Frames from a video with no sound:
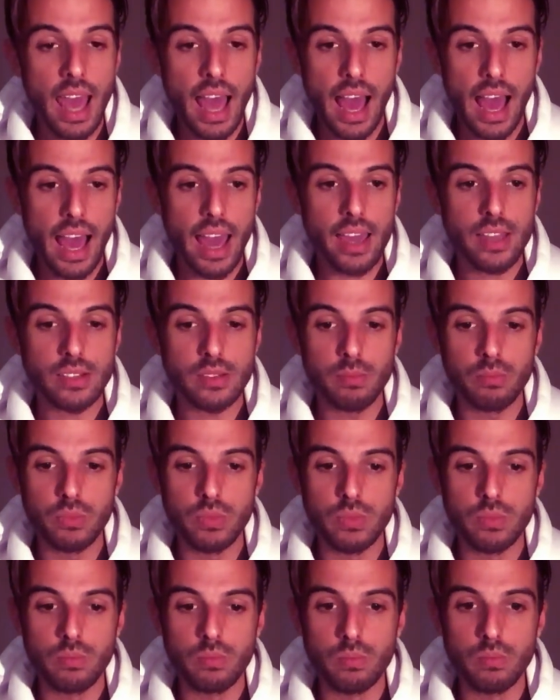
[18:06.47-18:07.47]

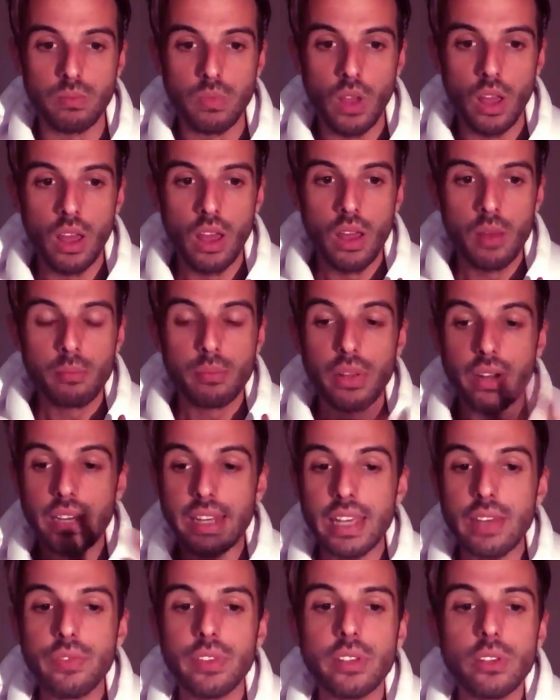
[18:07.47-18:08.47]
I
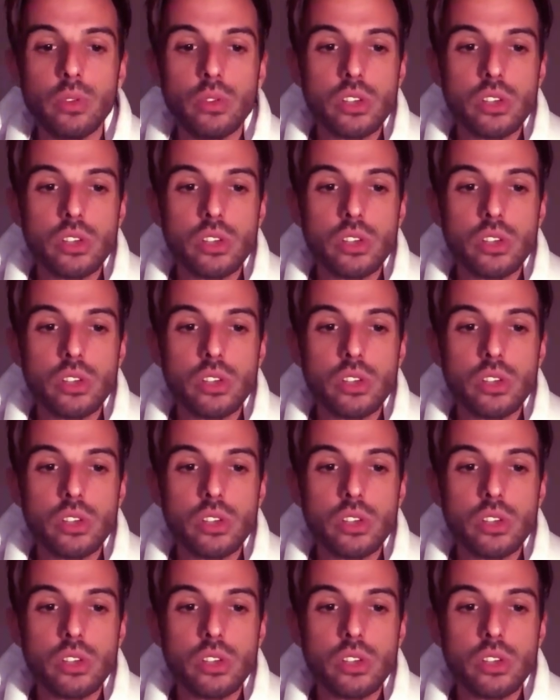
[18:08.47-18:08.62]
believe in you